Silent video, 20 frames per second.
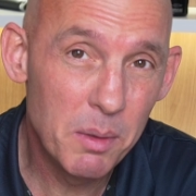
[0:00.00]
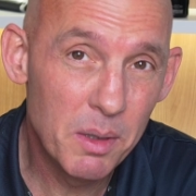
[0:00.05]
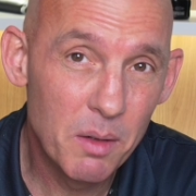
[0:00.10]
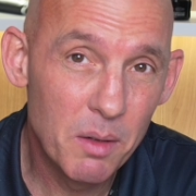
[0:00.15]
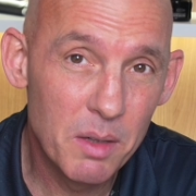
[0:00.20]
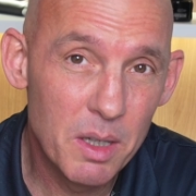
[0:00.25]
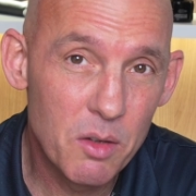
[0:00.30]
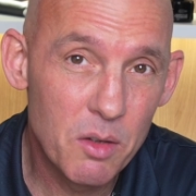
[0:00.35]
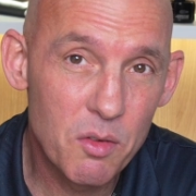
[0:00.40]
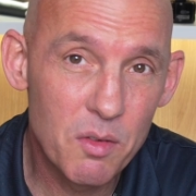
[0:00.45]

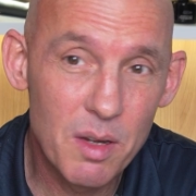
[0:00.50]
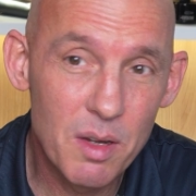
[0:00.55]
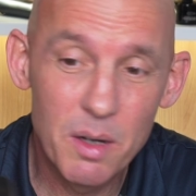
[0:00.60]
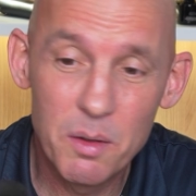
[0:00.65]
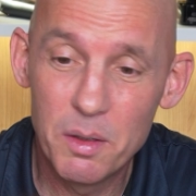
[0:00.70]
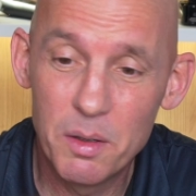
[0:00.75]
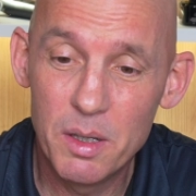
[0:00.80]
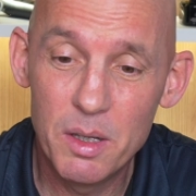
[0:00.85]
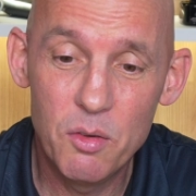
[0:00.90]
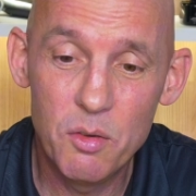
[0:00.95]
don't need to tell
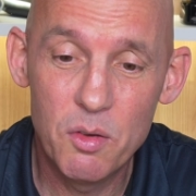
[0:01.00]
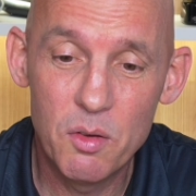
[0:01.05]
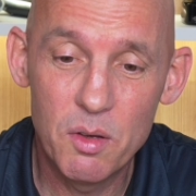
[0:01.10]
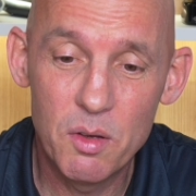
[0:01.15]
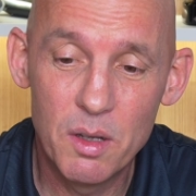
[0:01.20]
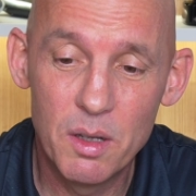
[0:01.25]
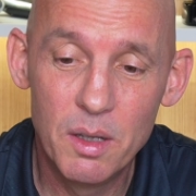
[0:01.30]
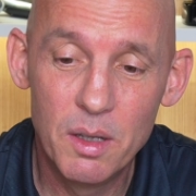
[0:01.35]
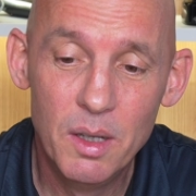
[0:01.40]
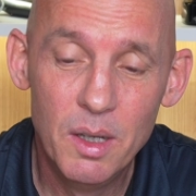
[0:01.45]
you that this is
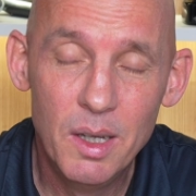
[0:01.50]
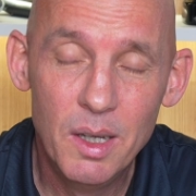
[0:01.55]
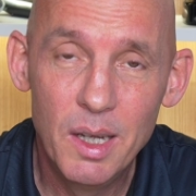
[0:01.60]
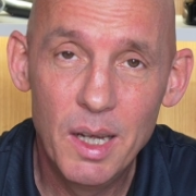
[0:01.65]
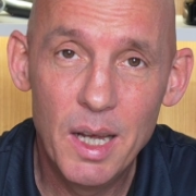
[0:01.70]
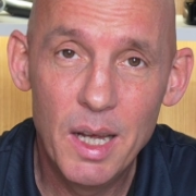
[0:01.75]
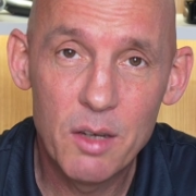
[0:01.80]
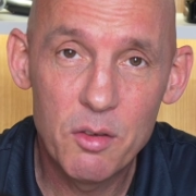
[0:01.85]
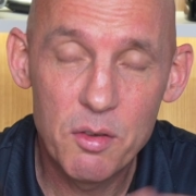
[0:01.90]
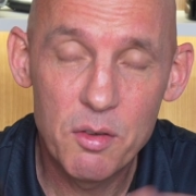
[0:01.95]
an
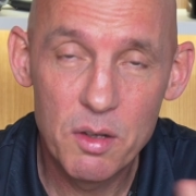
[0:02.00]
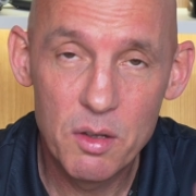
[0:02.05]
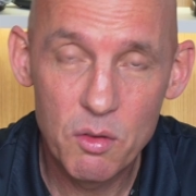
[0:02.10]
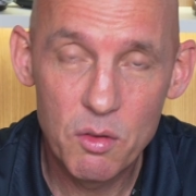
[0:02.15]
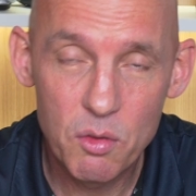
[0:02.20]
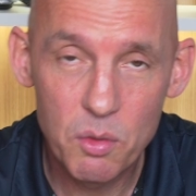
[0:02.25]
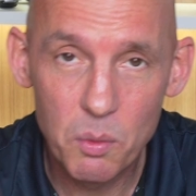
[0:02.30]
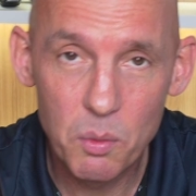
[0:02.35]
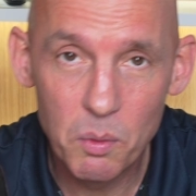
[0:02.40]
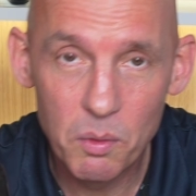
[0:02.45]
excellent
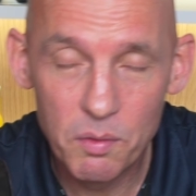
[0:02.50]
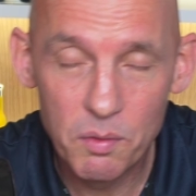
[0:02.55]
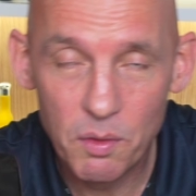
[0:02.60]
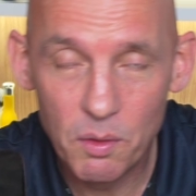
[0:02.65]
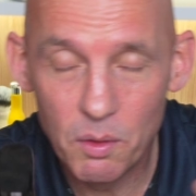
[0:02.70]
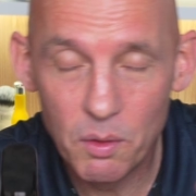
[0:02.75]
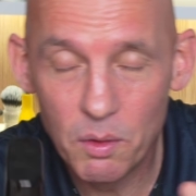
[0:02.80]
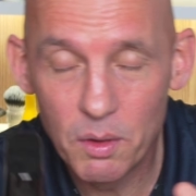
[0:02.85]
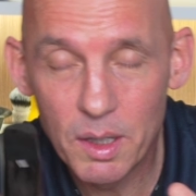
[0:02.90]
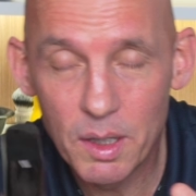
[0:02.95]
tool
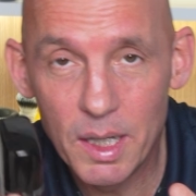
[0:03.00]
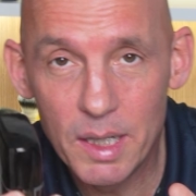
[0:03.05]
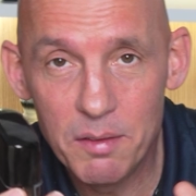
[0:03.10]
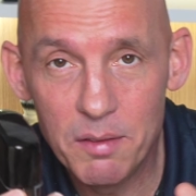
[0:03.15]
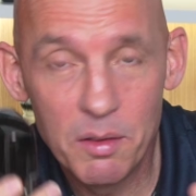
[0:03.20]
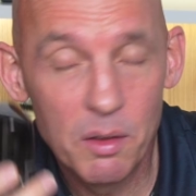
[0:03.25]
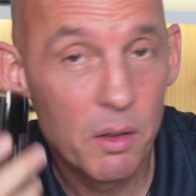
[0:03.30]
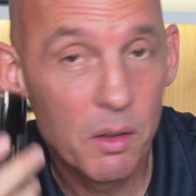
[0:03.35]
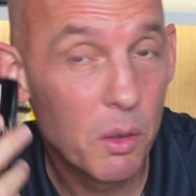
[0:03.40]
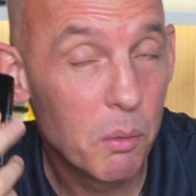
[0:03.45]
for
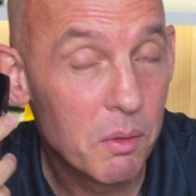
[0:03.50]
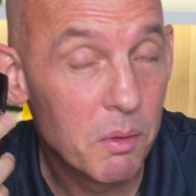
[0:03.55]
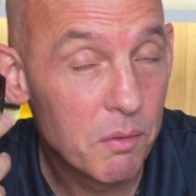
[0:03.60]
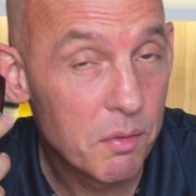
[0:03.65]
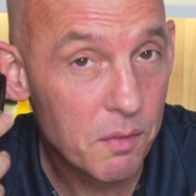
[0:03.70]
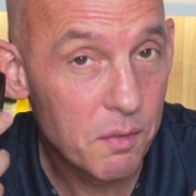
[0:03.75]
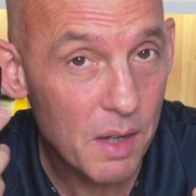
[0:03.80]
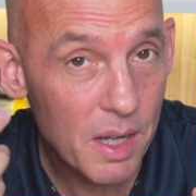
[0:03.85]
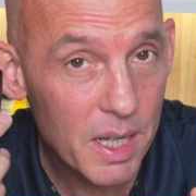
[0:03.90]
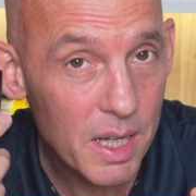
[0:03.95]
doing
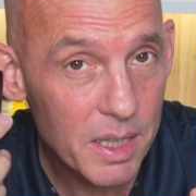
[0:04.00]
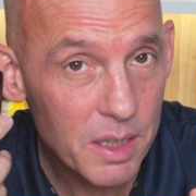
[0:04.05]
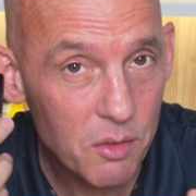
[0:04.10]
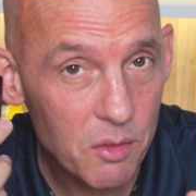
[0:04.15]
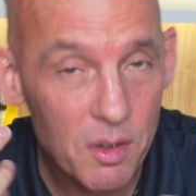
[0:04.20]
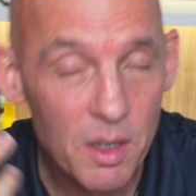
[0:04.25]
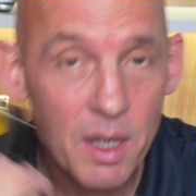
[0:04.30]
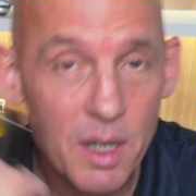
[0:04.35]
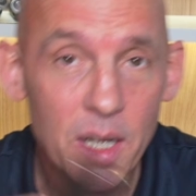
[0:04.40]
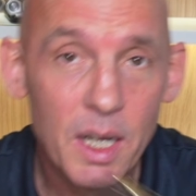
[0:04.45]

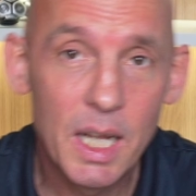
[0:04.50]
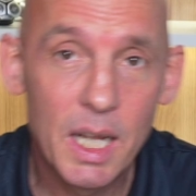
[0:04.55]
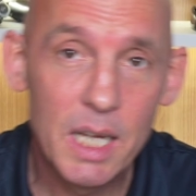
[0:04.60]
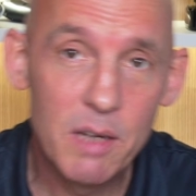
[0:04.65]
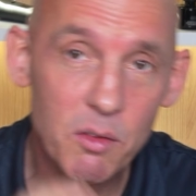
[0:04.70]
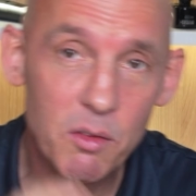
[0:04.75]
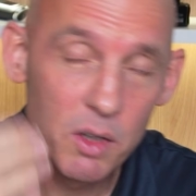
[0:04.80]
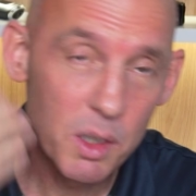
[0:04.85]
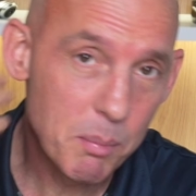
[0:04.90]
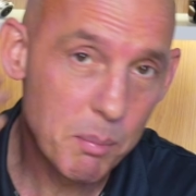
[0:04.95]
fades,
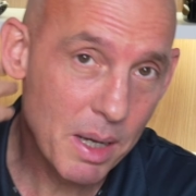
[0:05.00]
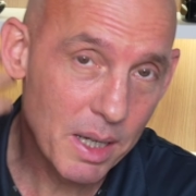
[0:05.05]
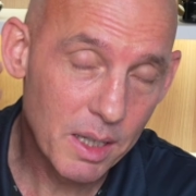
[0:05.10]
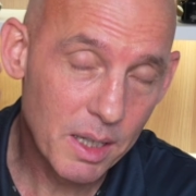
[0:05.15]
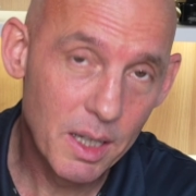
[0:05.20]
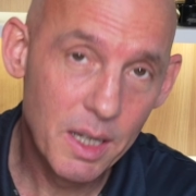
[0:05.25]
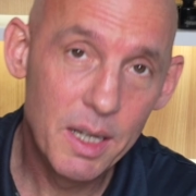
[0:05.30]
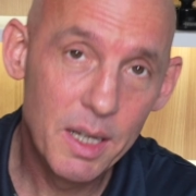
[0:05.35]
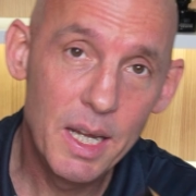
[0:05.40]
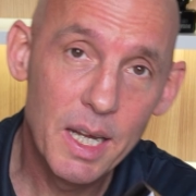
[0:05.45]
clearing up the back
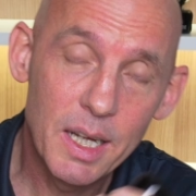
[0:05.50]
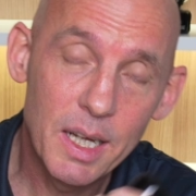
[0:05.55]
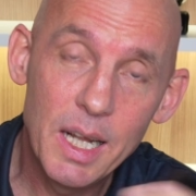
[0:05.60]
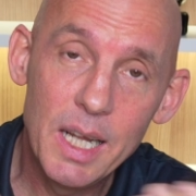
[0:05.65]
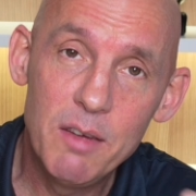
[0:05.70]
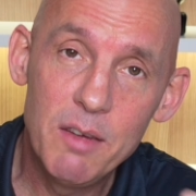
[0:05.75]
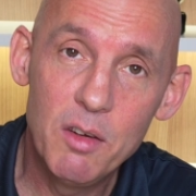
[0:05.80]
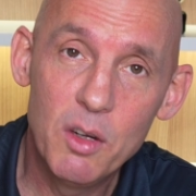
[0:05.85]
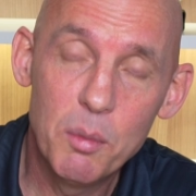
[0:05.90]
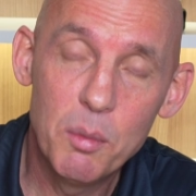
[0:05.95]
of the neck,
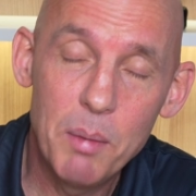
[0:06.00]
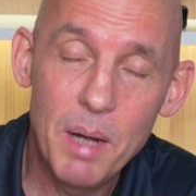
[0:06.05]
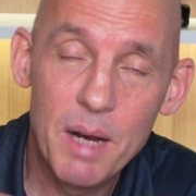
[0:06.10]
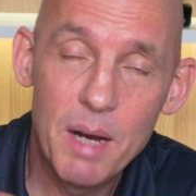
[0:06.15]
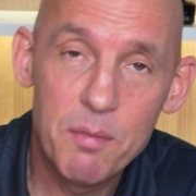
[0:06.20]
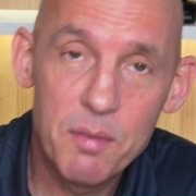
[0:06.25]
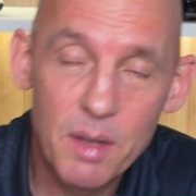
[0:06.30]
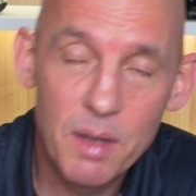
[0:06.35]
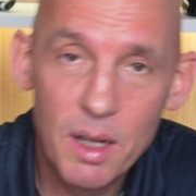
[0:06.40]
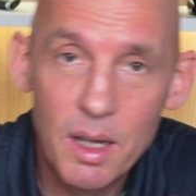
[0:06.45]
clearing up
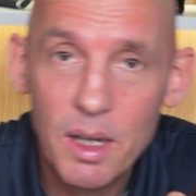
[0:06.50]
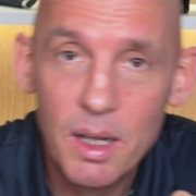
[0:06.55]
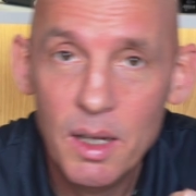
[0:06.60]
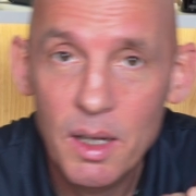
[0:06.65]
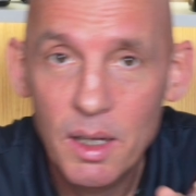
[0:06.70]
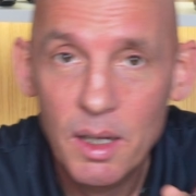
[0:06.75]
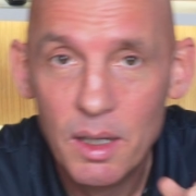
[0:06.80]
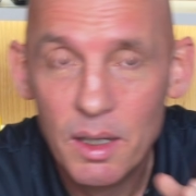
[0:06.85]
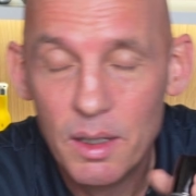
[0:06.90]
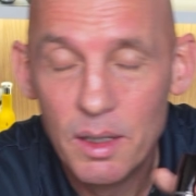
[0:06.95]
after
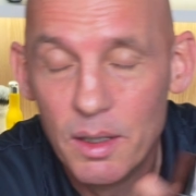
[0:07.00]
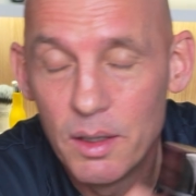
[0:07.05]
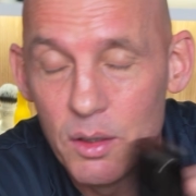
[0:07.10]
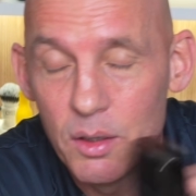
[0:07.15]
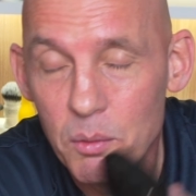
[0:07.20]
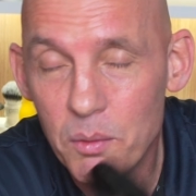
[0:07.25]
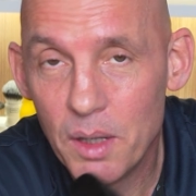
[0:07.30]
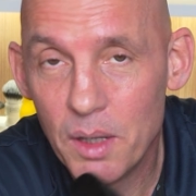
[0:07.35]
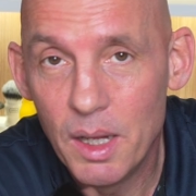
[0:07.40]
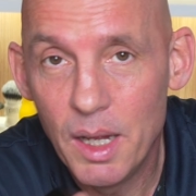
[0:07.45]

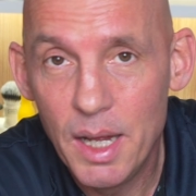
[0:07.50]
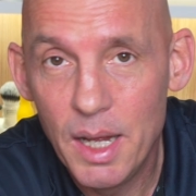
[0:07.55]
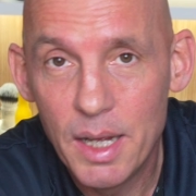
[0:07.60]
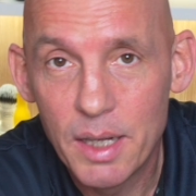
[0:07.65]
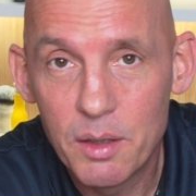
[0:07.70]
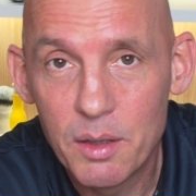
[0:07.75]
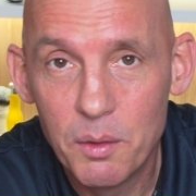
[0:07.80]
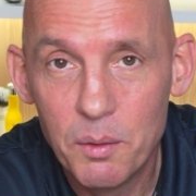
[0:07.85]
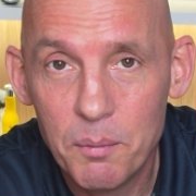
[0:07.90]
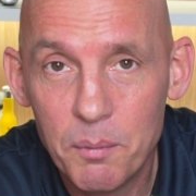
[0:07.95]
doing a
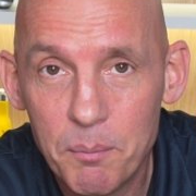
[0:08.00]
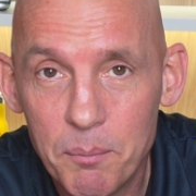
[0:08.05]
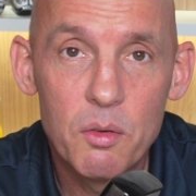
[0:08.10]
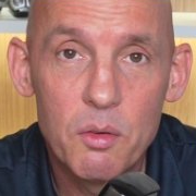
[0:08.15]
haircut.